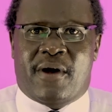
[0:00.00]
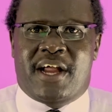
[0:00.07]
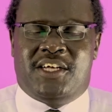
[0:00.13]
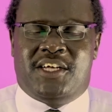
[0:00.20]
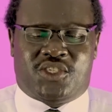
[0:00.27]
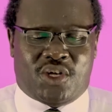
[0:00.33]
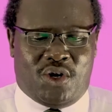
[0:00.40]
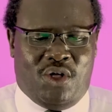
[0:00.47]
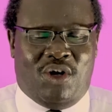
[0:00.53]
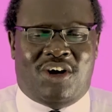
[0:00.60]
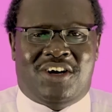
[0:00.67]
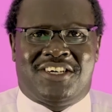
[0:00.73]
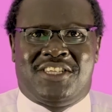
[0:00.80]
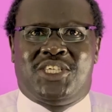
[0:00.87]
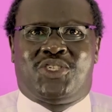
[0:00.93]
Praise the
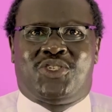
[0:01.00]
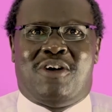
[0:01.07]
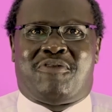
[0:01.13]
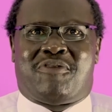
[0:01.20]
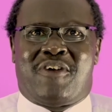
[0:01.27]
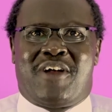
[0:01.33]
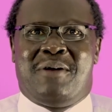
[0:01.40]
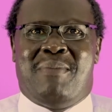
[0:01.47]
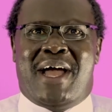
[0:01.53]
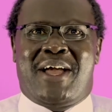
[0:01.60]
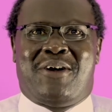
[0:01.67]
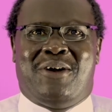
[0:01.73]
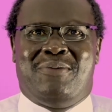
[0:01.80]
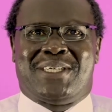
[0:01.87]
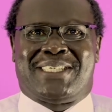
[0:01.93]
Lord. This is your friend
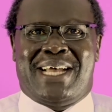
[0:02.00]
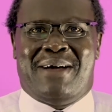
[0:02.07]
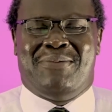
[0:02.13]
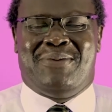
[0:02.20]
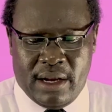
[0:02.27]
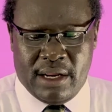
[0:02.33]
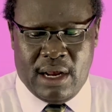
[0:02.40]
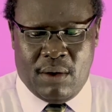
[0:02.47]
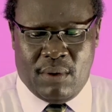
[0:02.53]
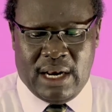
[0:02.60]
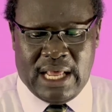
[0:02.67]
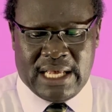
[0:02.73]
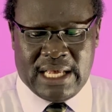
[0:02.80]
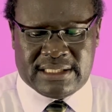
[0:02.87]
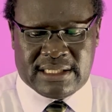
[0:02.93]
Michael Masambu. In our
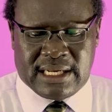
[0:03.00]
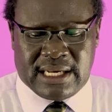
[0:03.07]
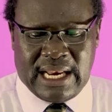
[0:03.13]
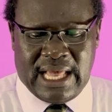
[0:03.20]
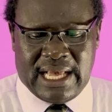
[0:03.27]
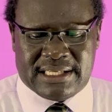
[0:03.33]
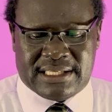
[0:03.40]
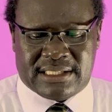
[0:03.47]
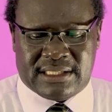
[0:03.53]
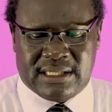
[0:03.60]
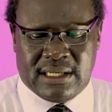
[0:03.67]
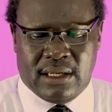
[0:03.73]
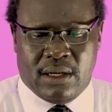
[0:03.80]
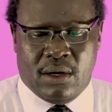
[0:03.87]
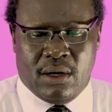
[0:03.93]
last class,
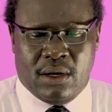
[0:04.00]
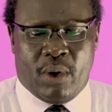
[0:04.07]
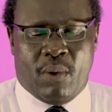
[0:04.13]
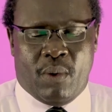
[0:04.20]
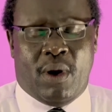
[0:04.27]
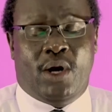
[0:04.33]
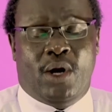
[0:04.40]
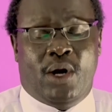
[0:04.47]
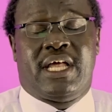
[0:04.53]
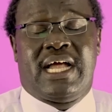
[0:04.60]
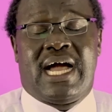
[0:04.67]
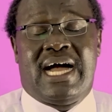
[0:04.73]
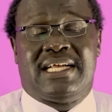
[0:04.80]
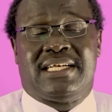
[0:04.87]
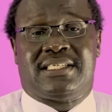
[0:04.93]
we were
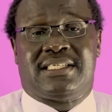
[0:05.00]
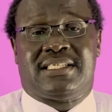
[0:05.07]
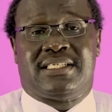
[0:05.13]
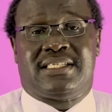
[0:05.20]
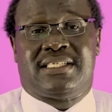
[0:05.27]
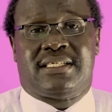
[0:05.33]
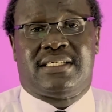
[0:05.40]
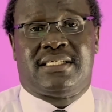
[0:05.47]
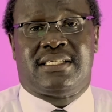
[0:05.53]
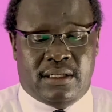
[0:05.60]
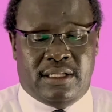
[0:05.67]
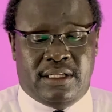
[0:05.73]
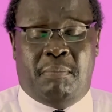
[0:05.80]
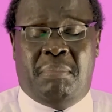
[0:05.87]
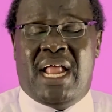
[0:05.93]
looking at
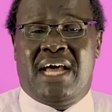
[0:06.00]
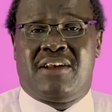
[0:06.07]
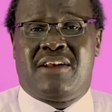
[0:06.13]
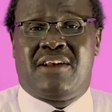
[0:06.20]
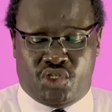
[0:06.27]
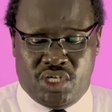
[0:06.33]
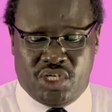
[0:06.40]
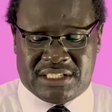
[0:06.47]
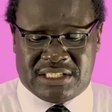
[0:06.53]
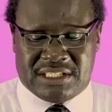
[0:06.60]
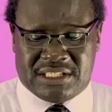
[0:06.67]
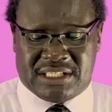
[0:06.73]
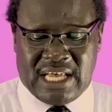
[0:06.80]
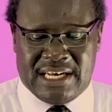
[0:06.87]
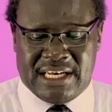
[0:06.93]
the blood of
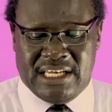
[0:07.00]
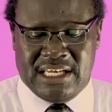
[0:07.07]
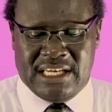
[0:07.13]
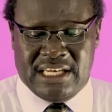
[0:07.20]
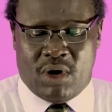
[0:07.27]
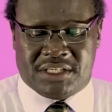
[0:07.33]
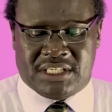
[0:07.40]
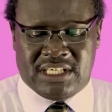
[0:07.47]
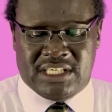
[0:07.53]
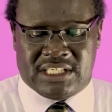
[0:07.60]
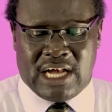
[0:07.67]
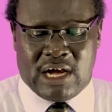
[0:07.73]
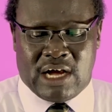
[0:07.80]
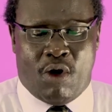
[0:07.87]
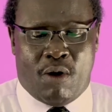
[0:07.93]
Jesus and what
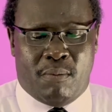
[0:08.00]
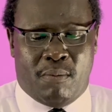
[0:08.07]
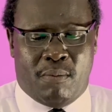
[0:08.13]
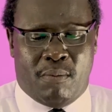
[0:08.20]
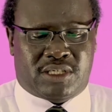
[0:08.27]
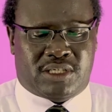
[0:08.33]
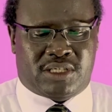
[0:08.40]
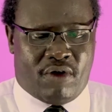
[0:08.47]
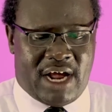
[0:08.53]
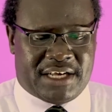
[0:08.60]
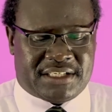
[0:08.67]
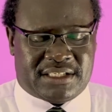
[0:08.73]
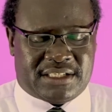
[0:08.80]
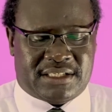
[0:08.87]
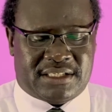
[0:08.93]
it accomplished for
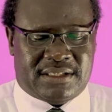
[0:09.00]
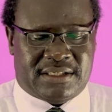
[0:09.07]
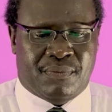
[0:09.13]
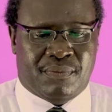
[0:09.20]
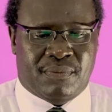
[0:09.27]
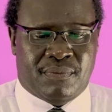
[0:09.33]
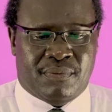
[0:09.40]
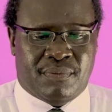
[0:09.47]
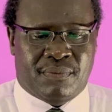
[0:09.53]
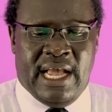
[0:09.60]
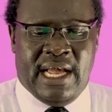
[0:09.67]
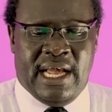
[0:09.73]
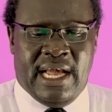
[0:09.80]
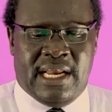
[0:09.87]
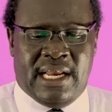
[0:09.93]
us.
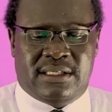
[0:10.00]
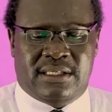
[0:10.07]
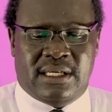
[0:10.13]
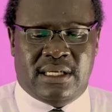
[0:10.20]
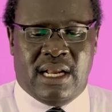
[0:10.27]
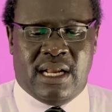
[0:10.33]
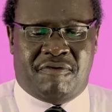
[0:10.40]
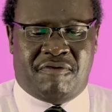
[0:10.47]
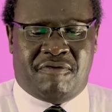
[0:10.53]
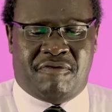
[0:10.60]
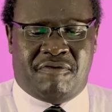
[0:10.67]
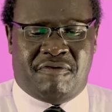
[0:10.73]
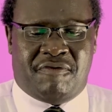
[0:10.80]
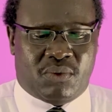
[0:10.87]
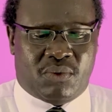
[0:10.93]
And in our
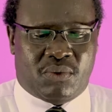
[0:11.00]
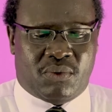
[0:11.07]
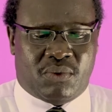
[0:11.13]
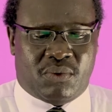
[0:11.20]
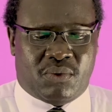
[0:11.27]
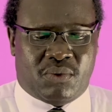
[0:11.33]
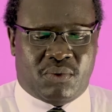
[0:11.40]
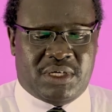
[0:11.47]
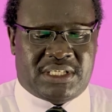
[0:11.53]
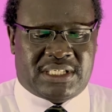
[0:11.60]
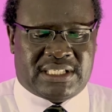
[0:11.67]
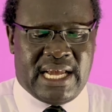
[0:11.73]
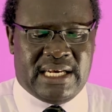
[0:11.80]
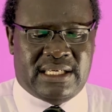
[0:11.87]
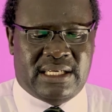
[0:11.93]
first class, we
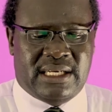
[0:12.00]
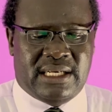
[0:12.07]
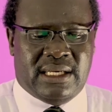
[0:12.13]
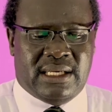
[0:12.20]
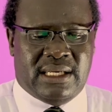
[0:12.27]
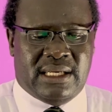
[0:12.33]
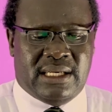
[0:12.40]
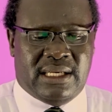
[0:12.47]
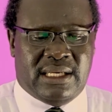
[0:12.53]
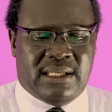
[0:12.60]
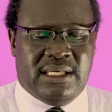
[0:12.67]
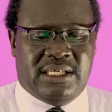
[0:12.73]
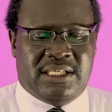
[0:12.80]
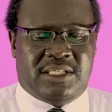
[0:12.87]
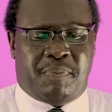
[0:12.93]
said
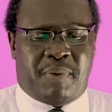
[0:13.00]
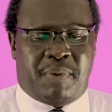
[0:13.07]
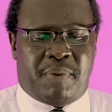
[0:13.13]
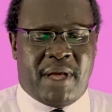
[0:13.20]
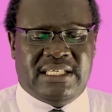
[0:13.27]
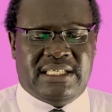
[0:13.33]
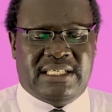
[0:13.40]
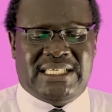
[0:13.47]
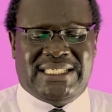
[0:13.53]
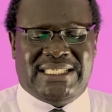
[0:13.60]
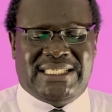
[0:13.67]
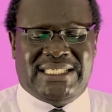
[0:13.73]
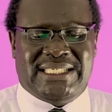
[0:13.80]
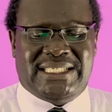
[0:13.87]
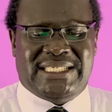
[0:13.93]
it paid the
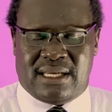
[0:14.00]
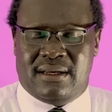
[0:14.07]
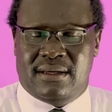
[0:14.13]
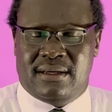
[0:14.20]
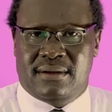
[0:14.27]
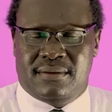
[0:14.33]
debt